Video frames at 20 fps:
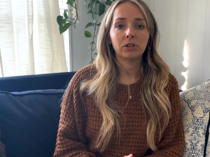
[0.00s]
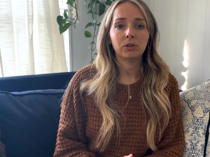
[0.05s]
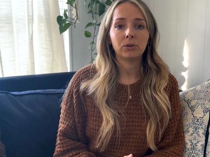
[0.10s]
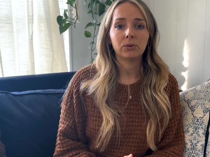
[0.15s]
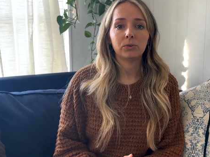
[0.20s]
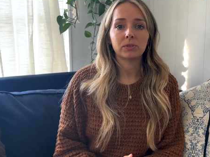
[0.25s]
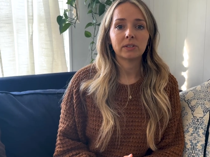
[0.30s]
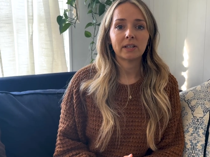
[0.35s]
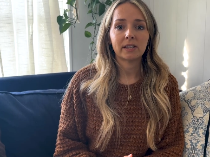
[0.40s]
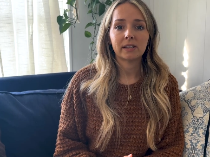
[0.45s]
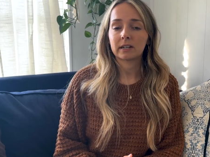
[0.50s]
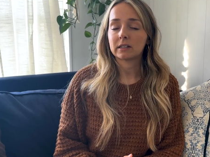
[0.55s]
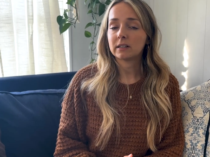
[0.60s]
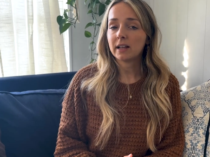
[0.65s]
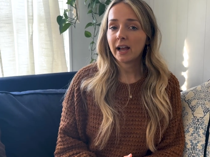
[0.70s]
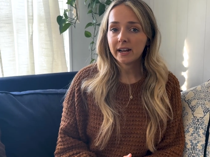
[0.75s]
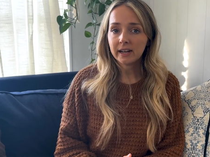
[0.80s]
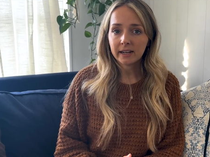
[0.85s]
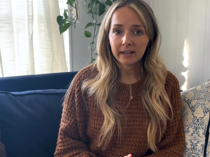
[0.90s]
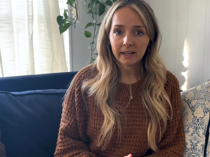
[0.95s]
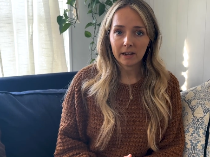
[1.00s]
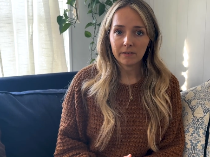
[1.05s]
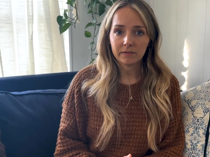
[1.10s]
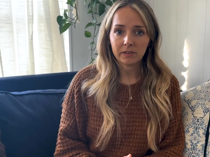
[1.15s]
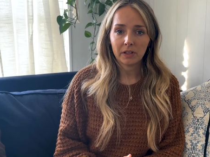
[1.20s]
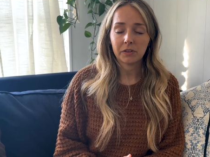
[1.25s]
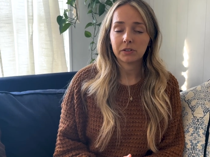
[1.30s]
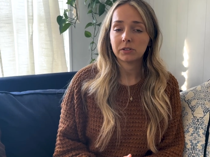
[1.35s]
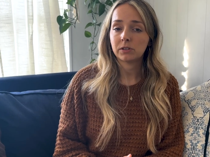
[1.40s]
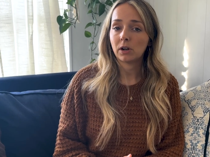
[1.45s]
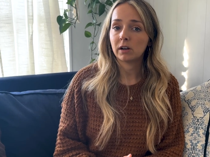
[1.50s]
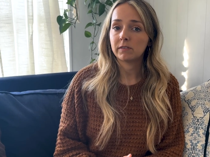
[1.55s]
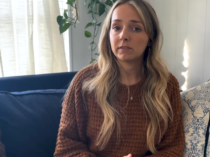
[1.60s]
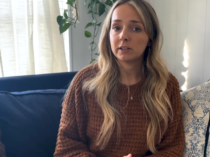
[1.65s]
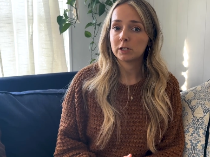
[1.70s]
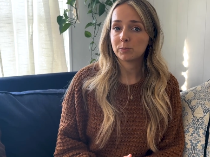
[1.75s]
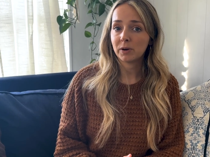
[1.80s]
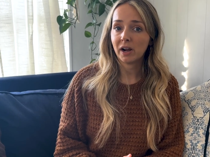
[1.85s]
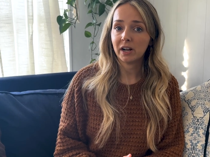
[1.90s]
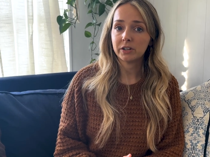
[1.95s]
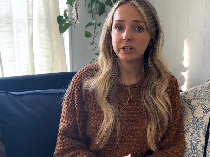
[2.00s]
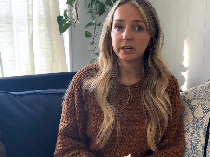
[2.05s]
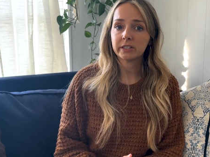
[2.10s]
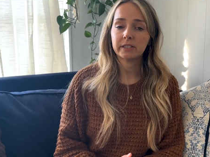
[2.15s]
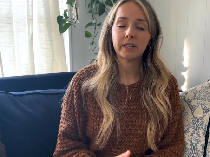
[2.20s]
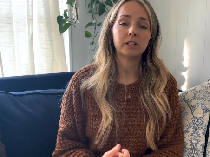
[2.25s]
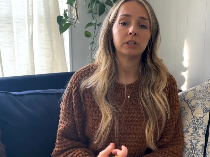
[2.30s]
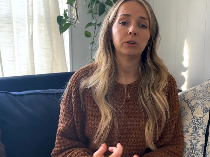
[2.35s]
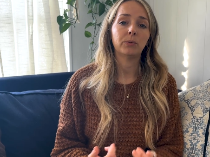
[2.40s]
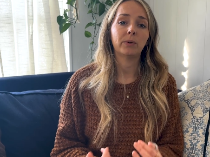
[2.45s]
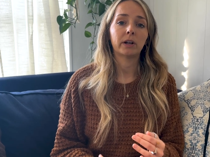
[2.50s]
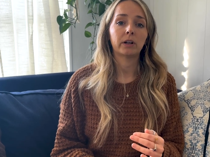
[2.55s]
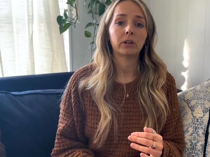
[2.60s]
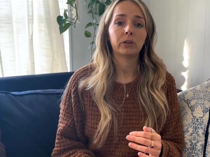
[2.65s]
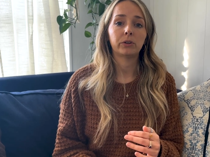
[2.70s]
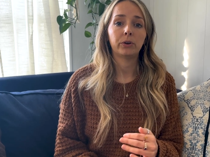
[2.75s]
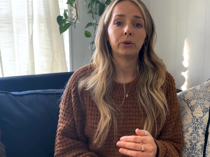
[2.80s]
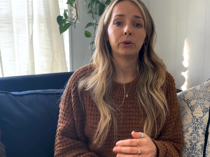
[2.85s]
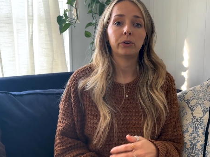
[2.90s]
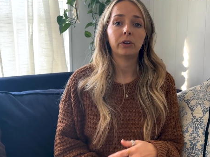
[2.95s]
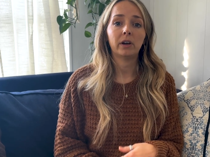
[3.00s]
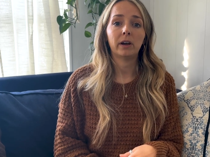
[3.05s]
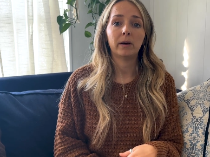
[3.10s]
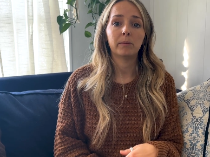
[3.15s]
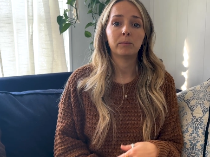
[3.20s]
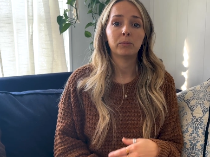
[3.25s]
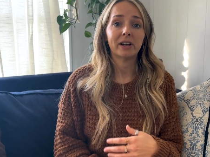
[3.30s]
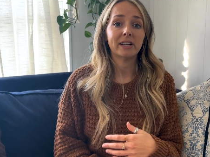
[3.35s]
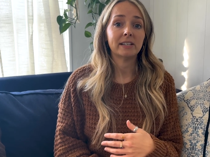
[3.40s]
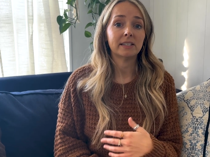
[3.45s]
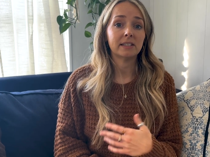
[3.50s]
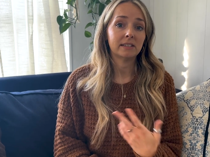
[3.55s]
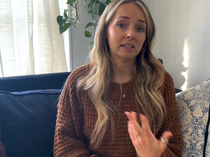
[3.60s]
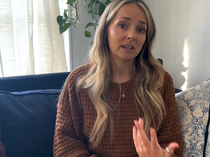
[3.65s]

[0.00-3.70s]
you send a client a gift at the start of each project and you include a branded